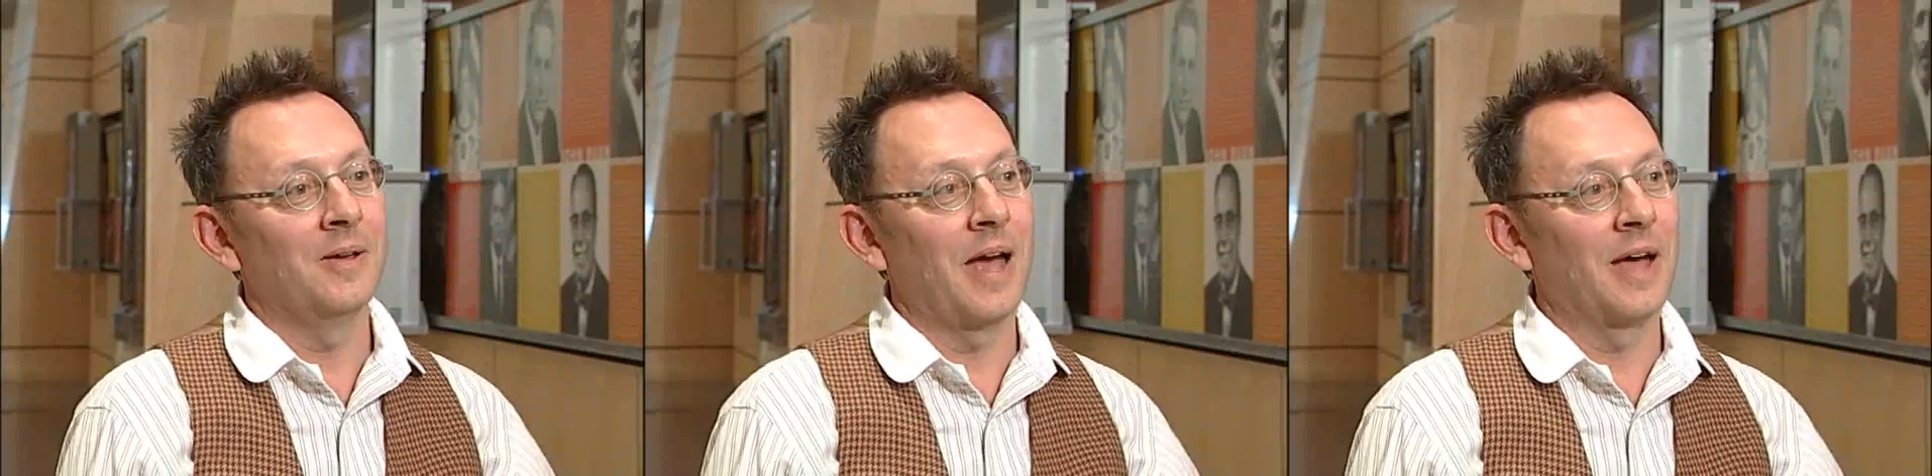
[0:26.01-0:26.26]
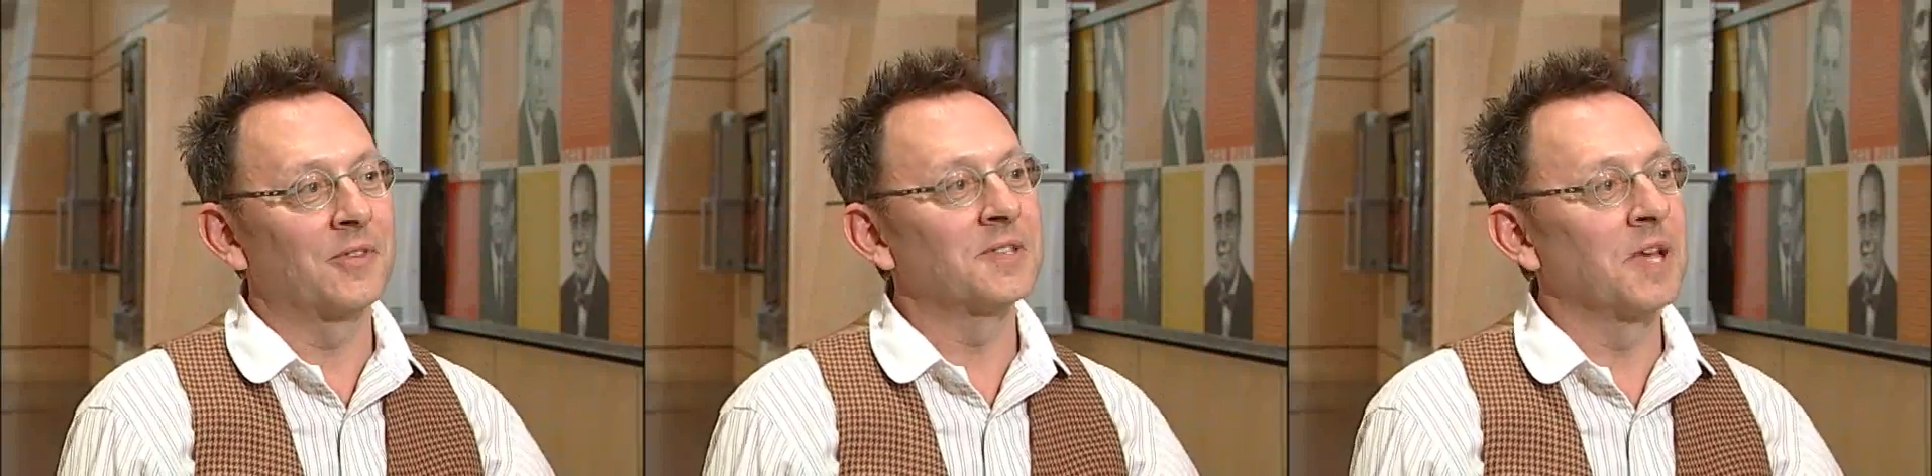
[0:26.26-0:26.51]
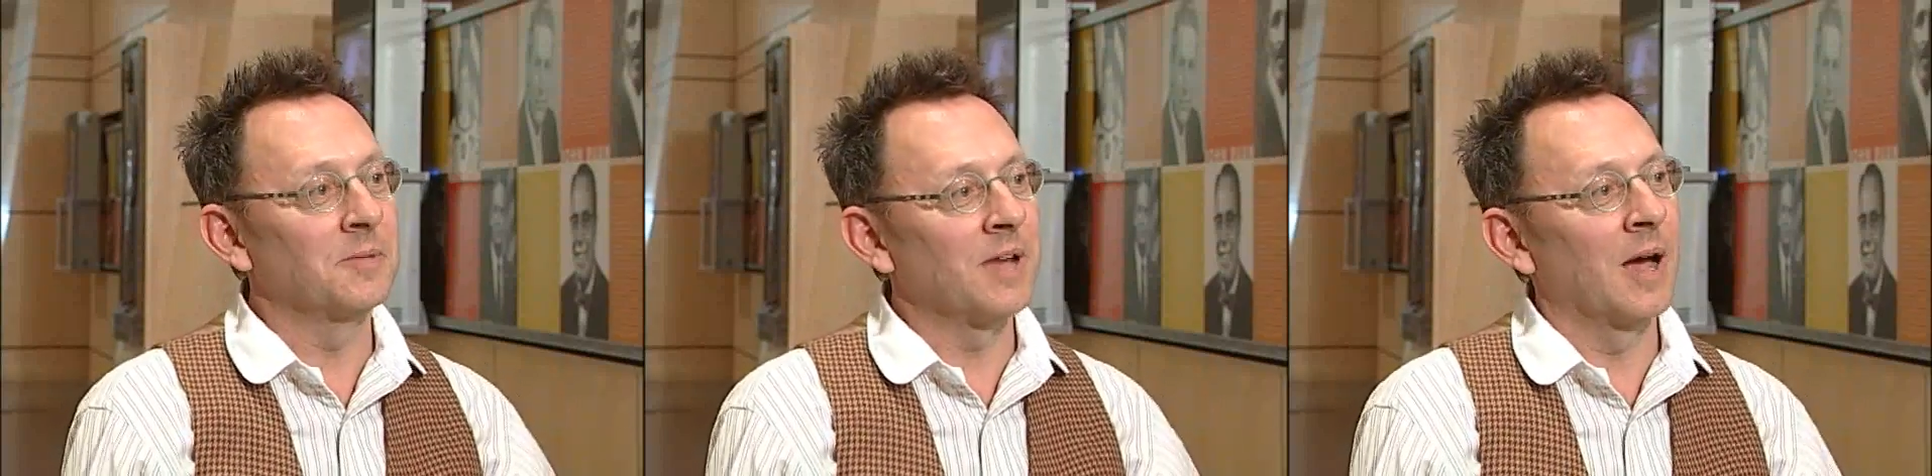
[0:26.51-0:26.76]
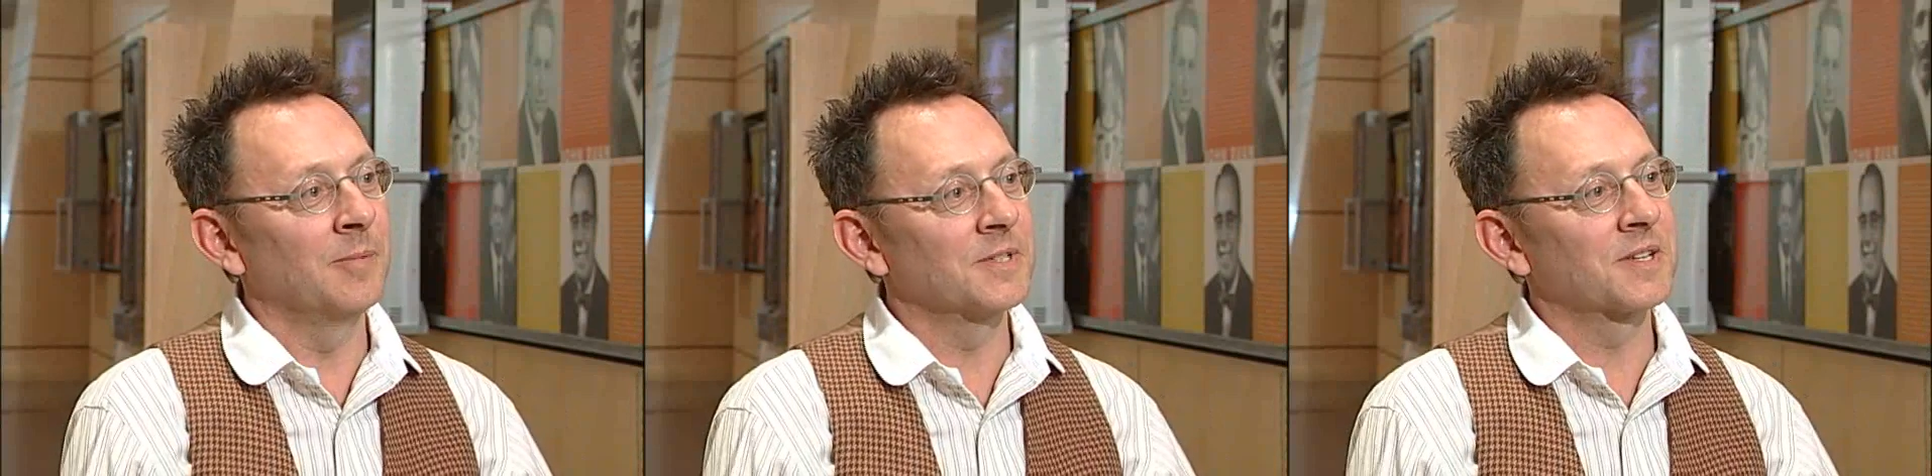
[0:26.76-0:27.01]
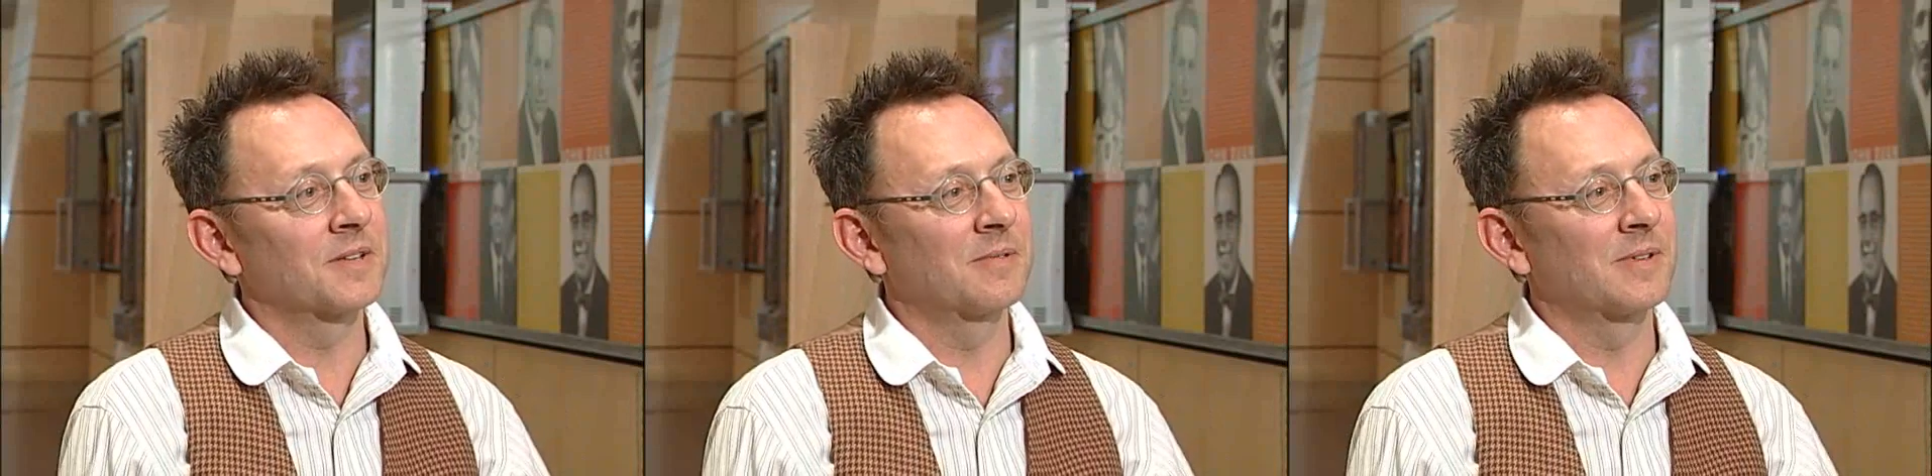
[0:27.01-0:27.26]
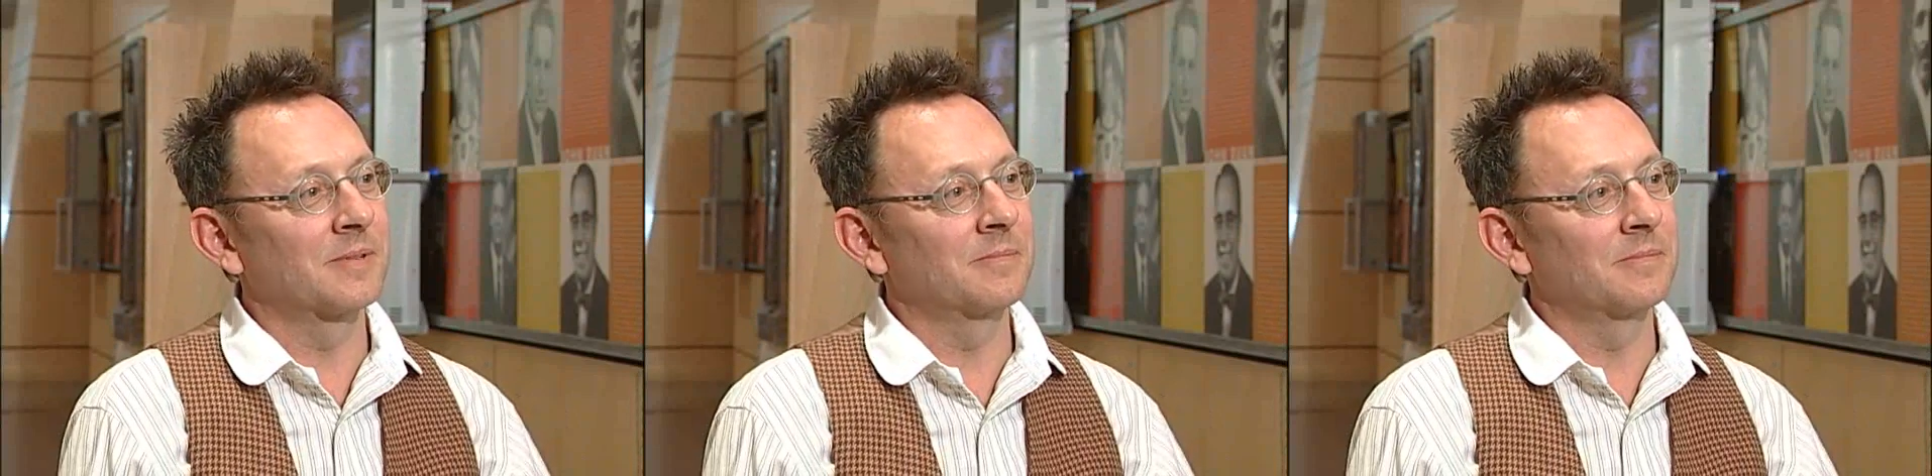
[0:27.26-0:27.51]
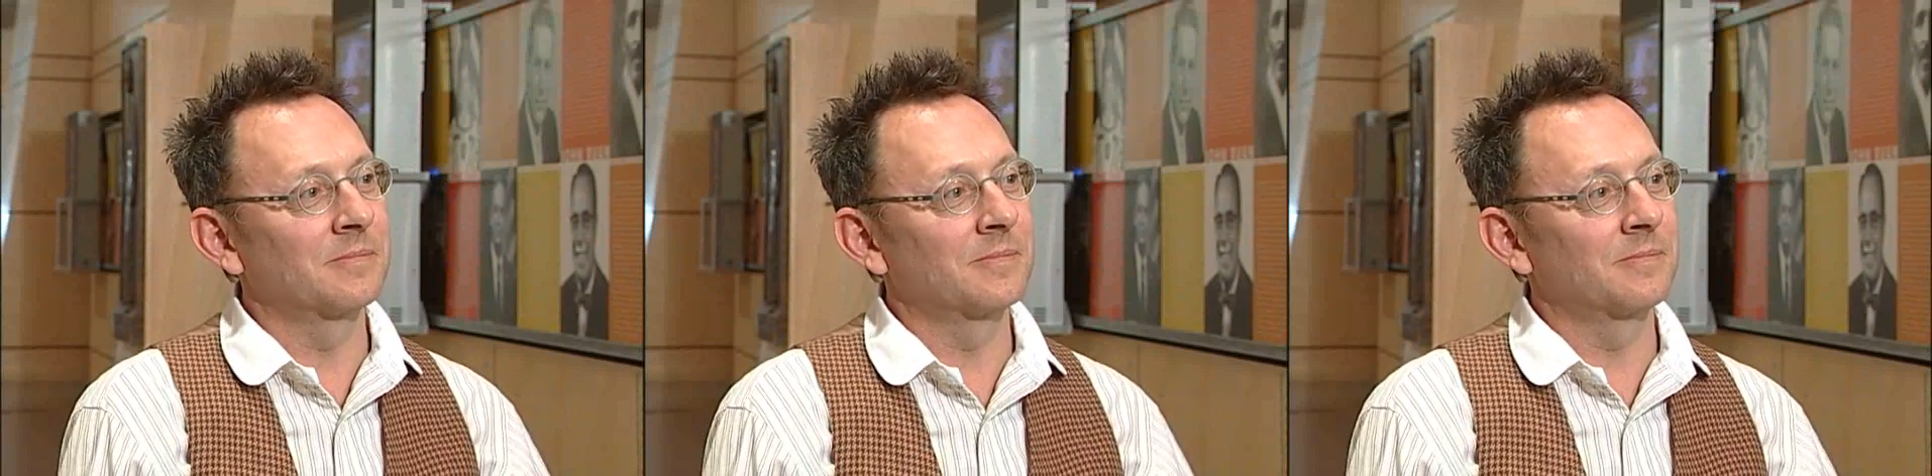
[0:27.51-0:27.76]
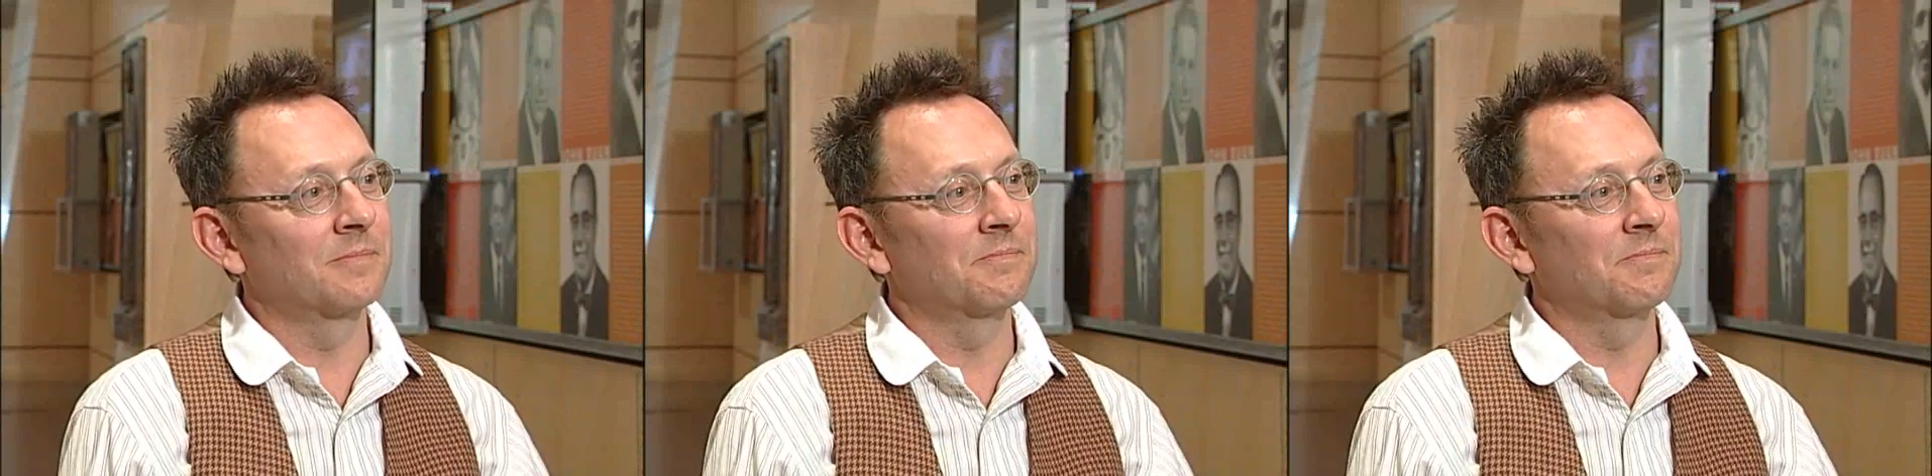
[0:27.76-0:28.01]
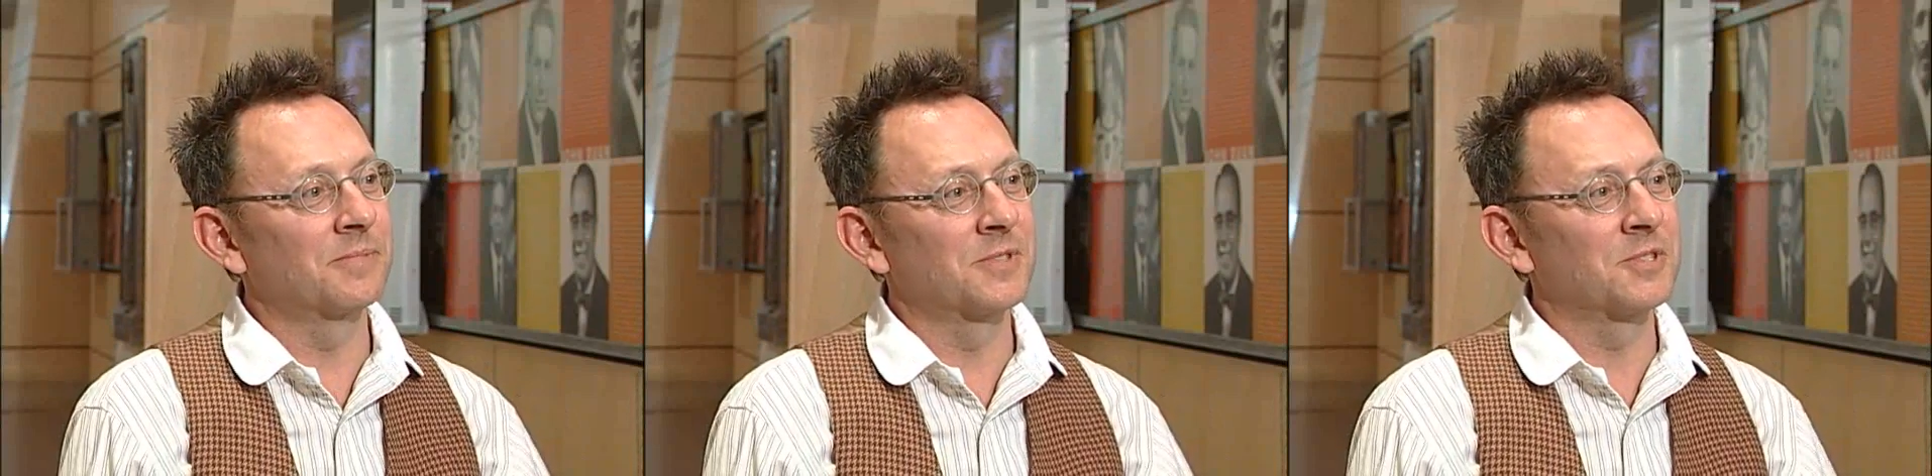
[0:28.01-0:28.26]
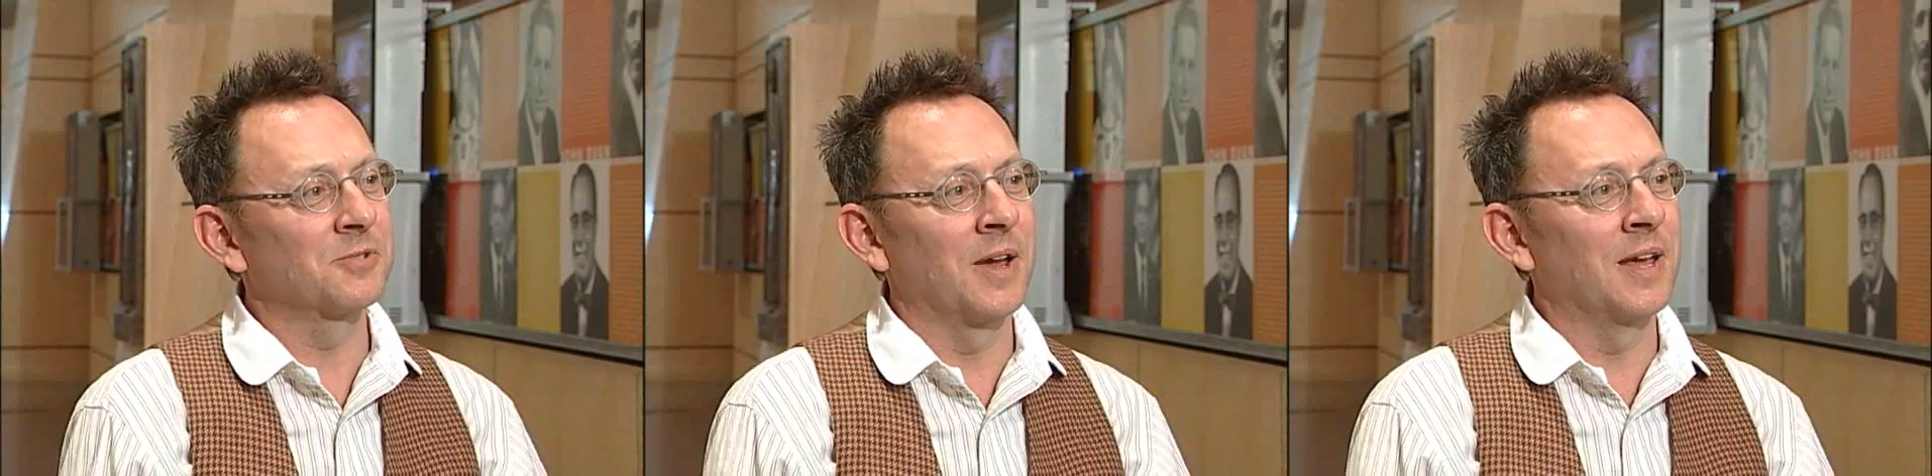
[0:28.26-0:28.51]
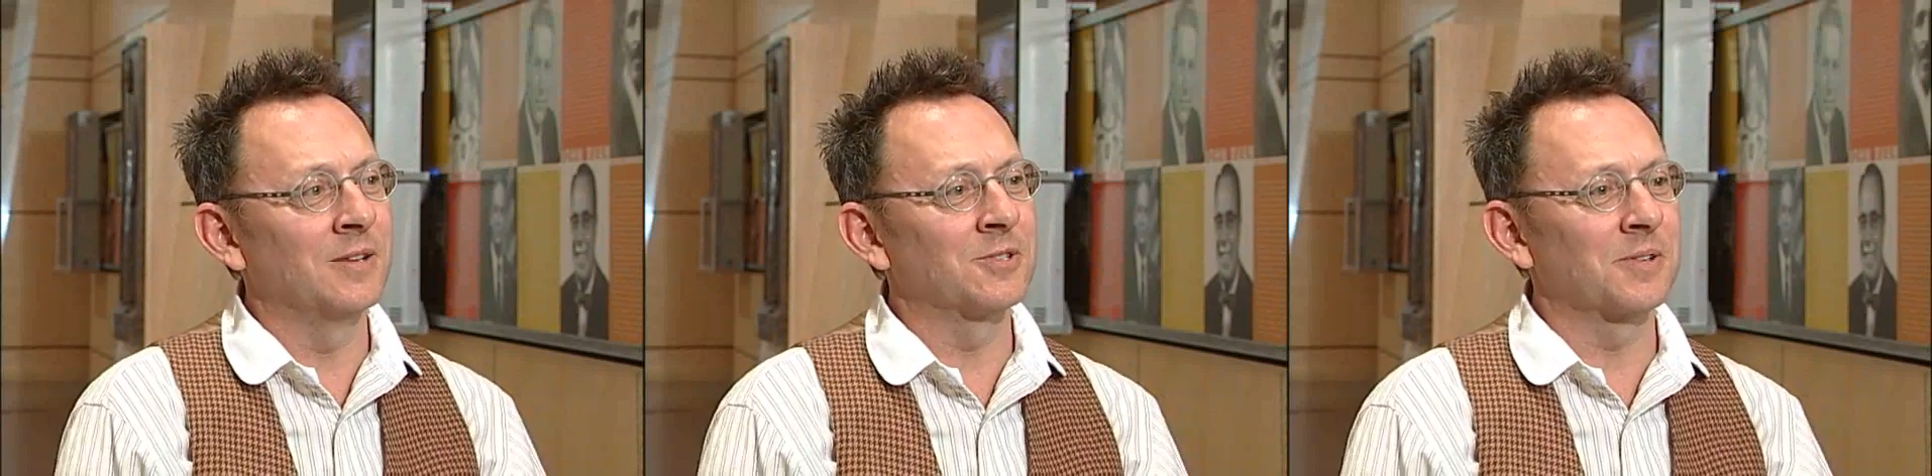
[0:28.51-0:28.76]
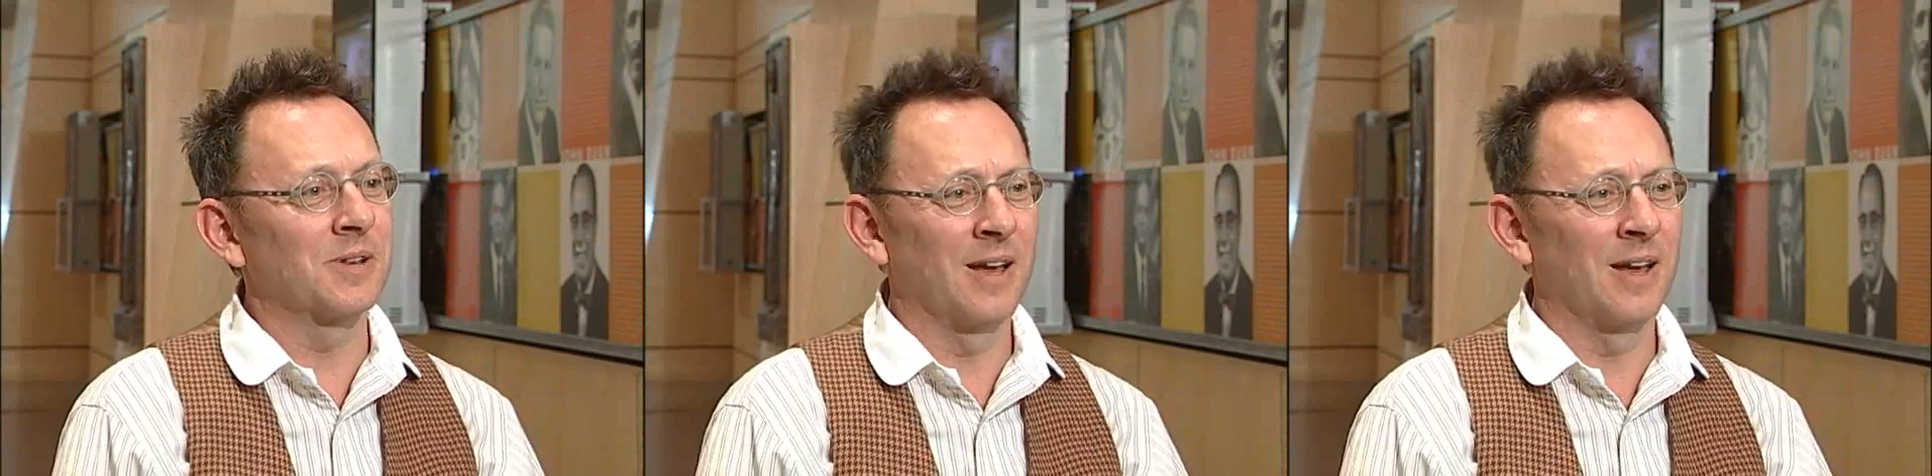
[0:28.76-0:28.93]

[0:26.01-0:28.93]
At the same time, it's strange,